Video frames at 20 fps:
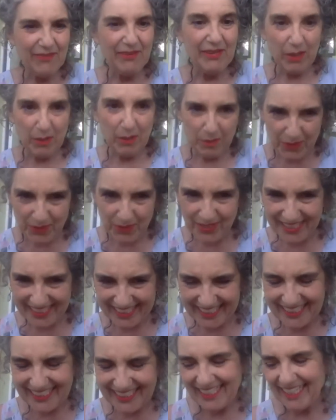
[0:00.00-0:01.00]
though I almost
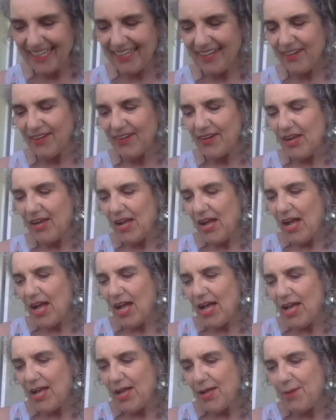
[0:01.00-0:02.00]
didn't hear.
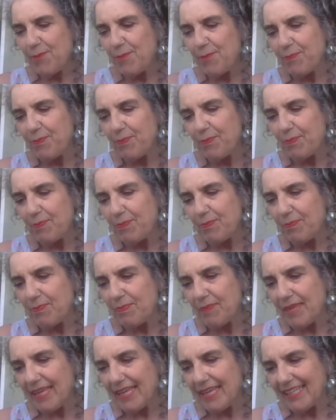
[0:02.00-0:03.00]
Um,
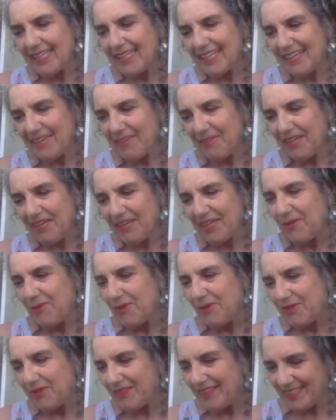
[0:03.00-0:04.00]
and I want to
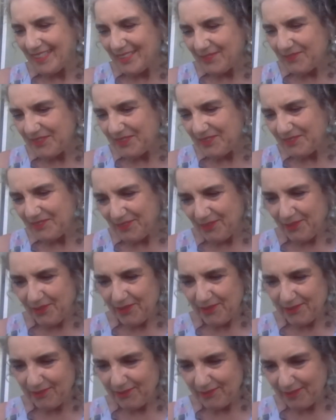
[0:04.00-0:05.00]
quote this wonderful
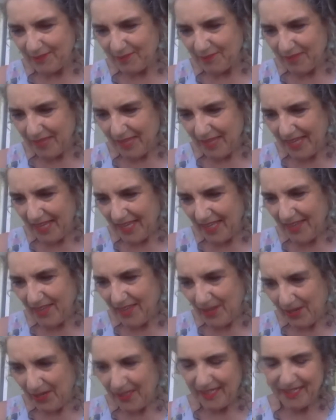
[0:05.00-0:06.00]
quote from uh,
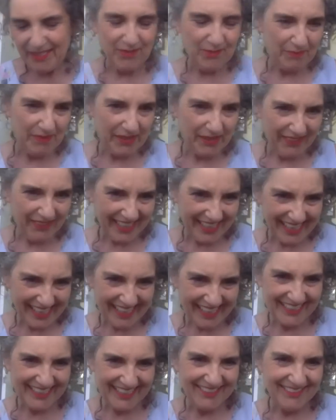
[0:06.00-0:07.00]
the artist Mary
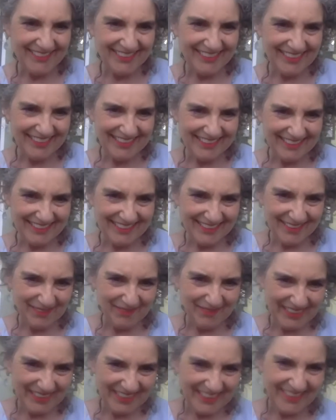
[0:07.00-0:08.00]
Kelly, who's done such
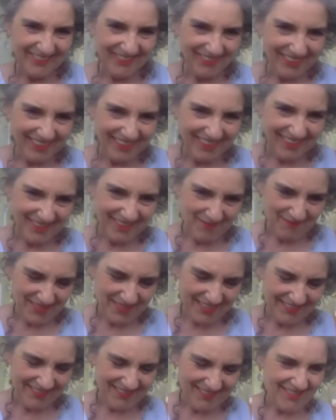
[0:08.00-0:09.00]
amazing work on
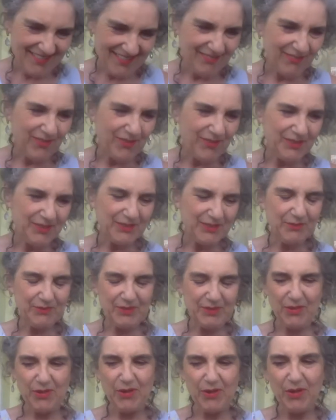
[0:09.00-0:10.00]
motherhood, of course,
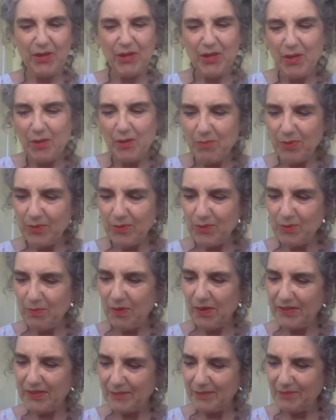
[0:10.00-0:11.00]
with her
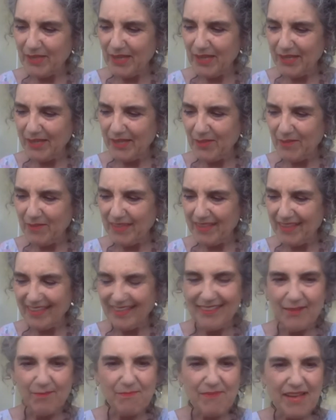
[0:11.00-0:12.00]
postpartum document.
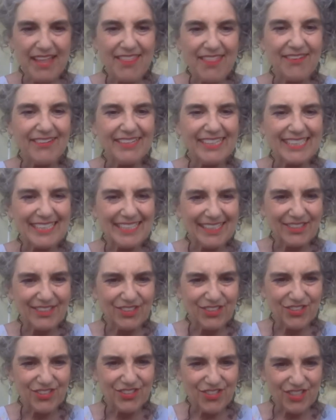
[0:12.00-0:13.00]
That the mother is there;
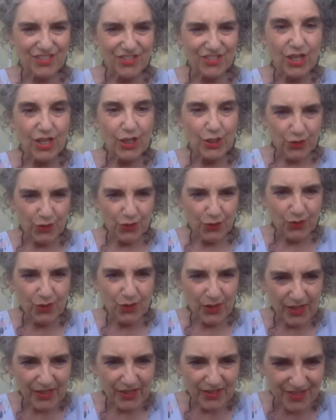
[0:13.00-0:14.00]
she's just too
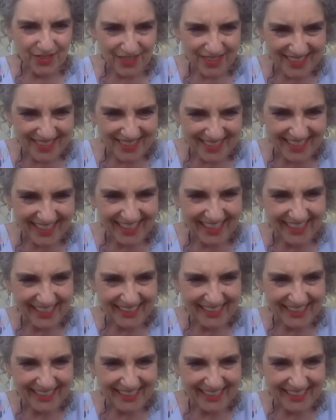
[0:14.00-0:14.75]
close to see.